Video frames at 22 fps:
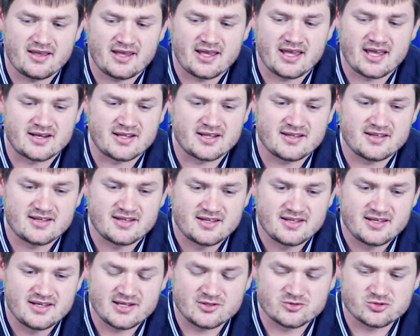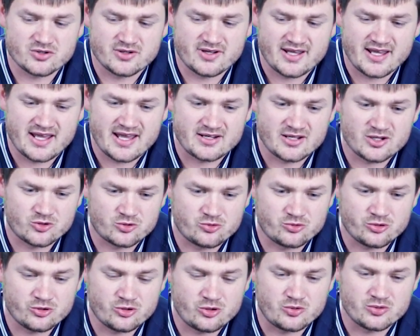and it
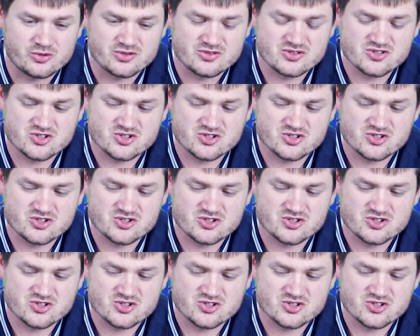grew